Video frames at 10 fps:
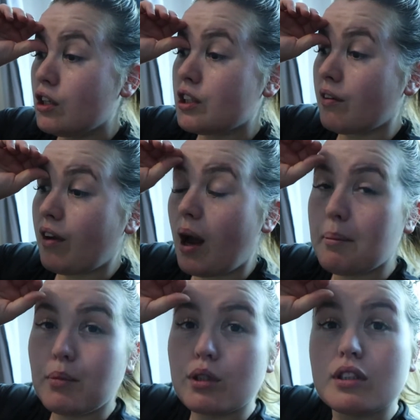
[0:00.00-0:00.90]
So I've got a
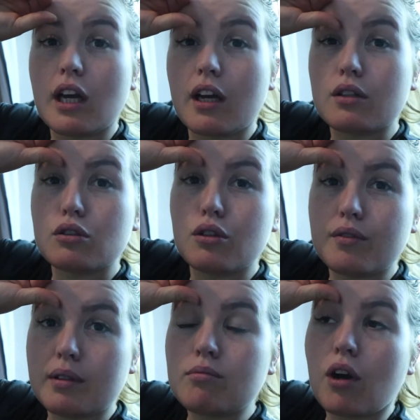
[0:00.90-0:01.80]
mutton
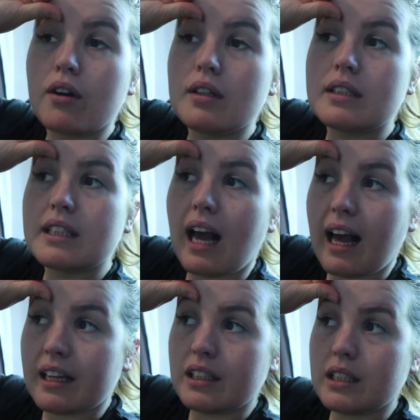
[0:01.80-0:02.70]
curry and rice
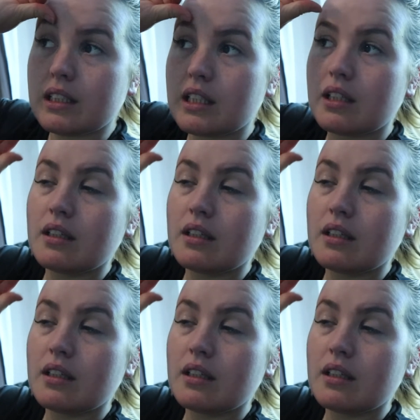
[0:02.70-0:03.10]
and